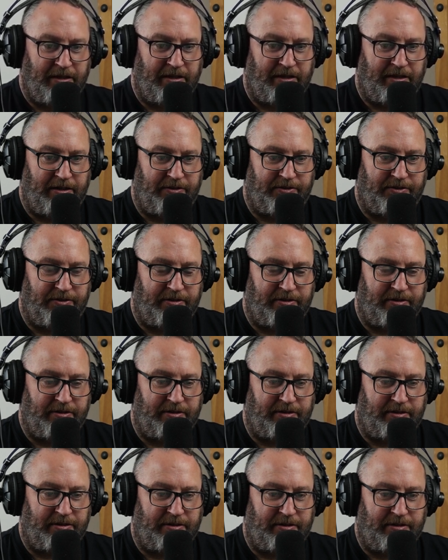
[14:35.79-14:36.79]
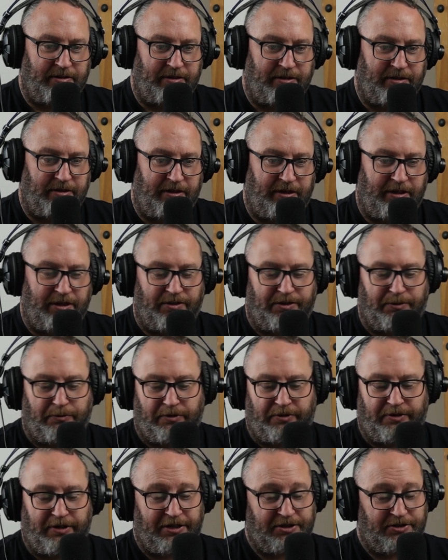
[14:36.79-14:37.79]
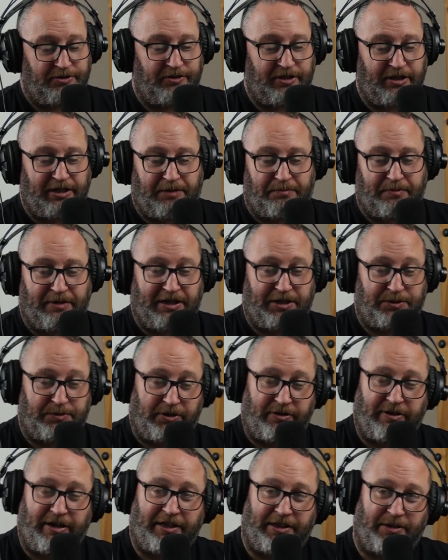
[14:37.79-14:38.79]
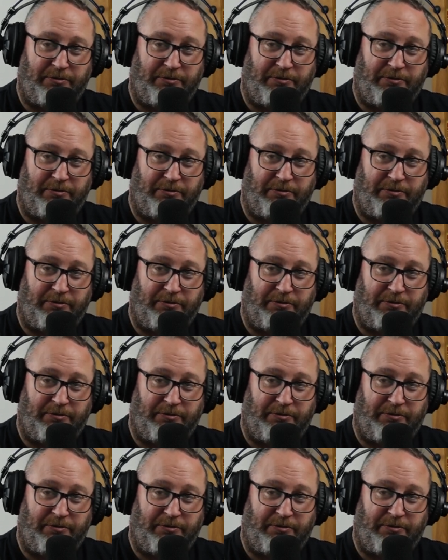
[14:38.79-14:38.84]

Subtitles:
And you know, these Sunday League players were great.